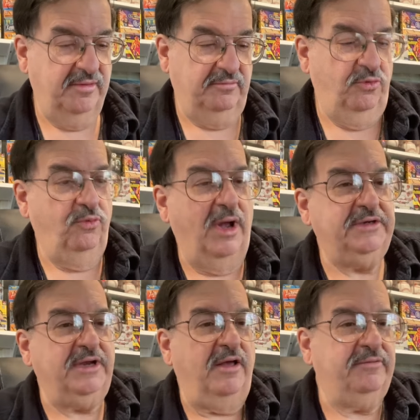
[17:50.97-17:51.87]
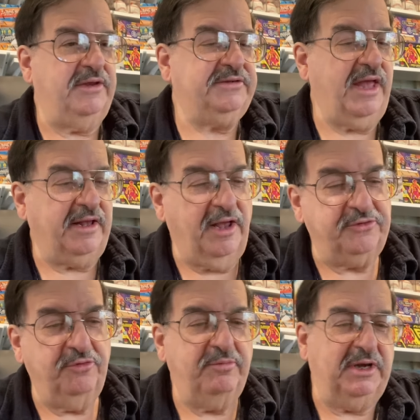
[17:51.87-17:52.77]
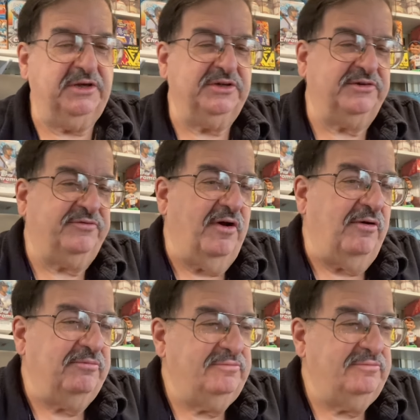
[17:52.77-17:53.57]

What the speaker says: Watch out, that stack got too big, it just fell.